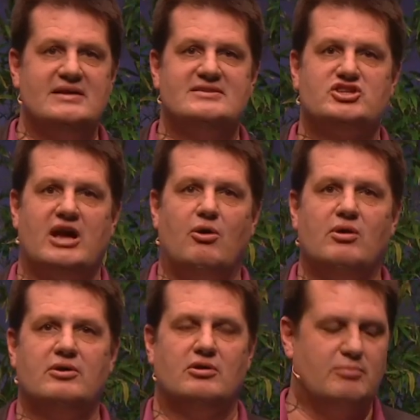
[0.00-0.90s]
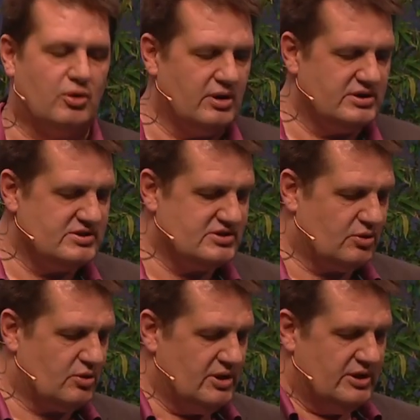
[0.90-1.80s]
as a shareholder on board.
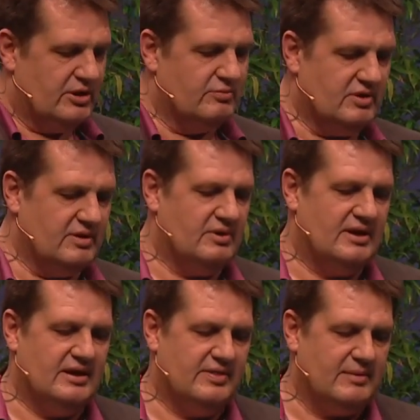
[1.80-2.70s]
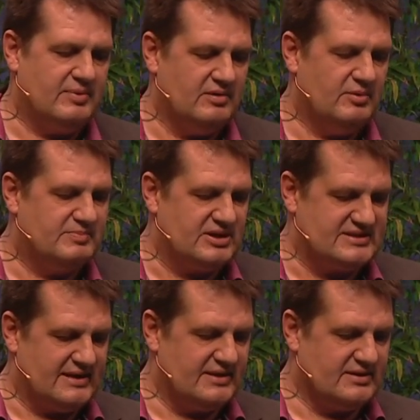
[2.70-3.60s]
So uh, they we
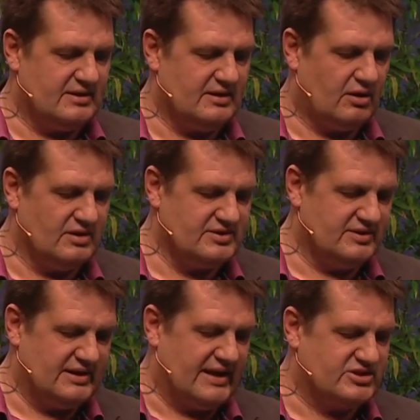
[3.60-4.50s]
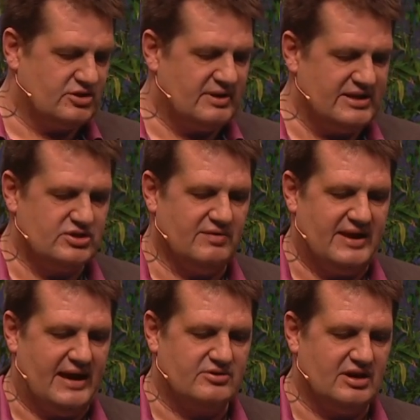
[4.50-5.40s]
presented uh, also the next generation of the
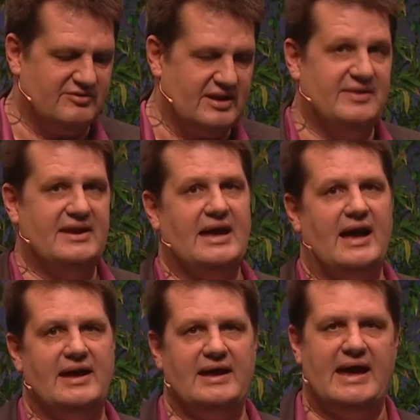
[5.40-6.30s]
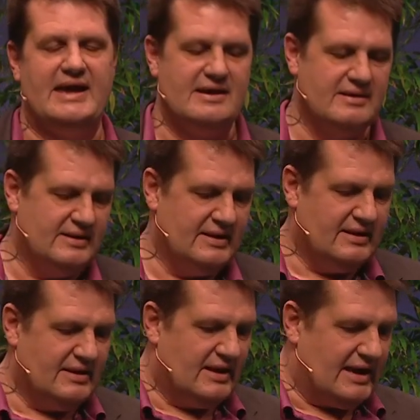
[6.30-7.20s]
aircraft at the IAA,
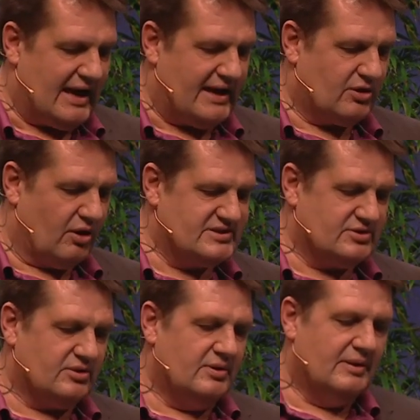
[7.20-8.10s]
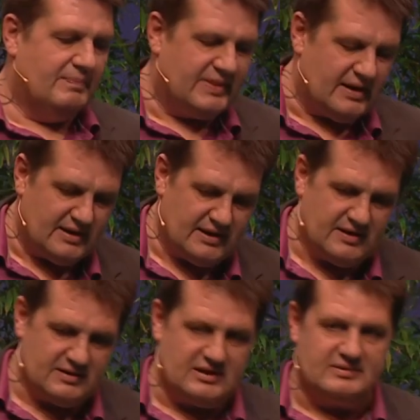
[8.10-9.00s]
and also uh,
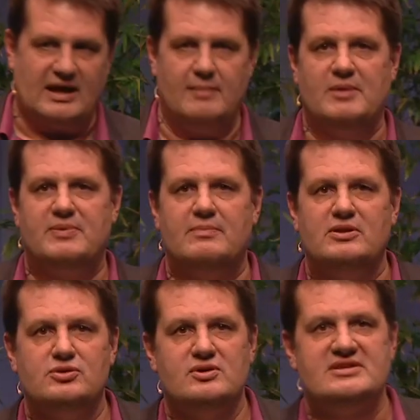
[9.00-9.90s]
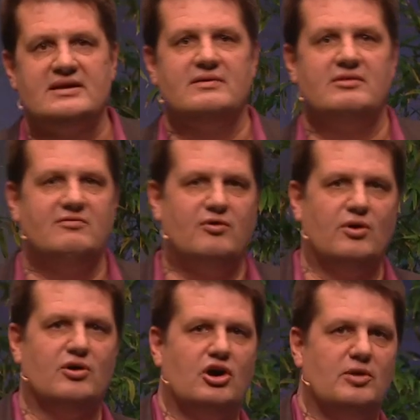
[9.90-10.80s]
the Daimler people using the
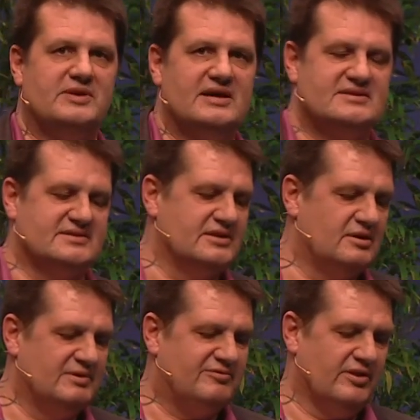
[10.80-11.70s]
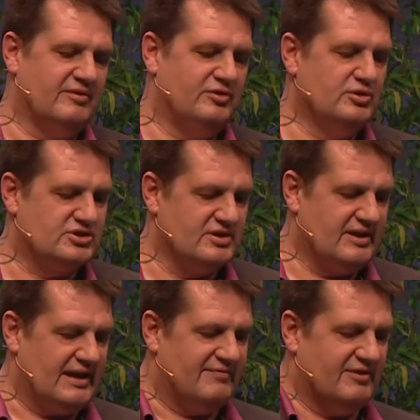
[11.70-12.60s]
Volocopter as a synonym for the future. They
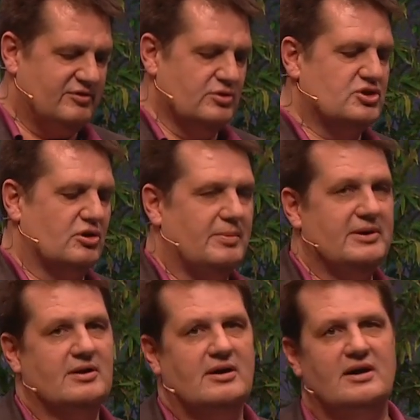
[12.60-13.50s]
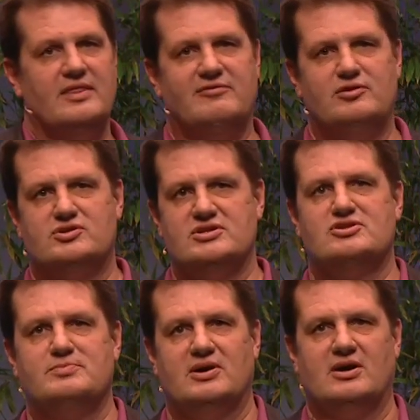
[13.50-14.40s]
had the future robot car, the future
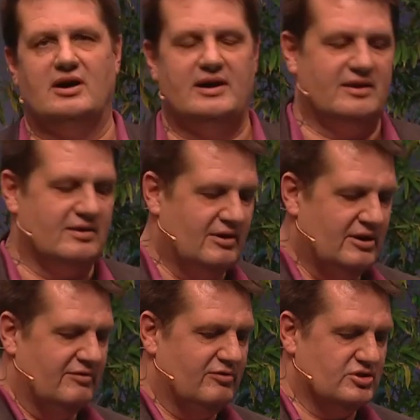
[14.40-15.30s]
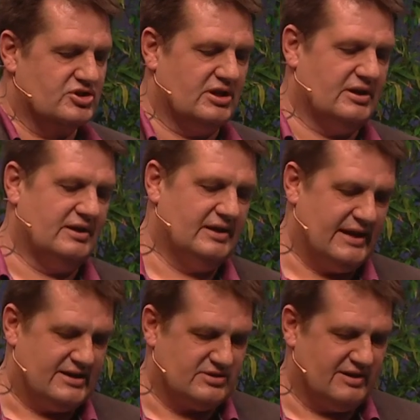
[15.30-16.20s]
supercar, and the future uh,
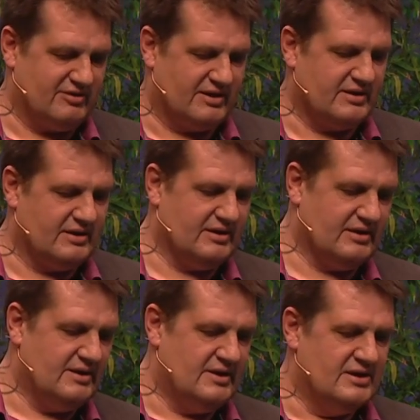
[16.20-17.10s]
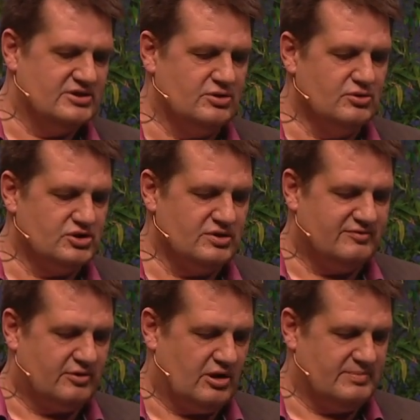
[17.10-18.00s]
air traffic uh, solution
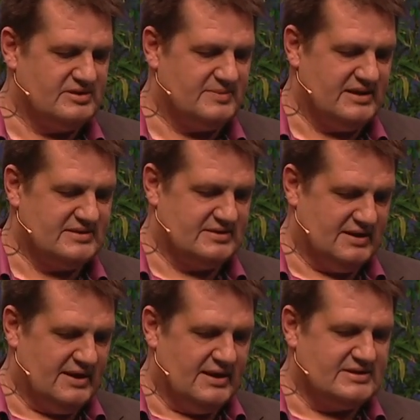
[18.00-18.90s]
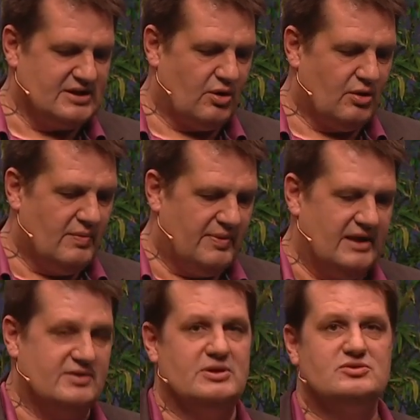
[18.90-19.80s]
for urban space. So
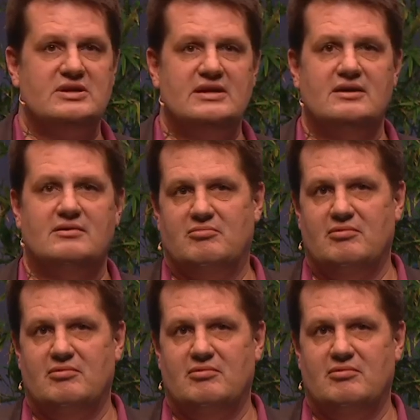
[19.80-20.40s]
that was really,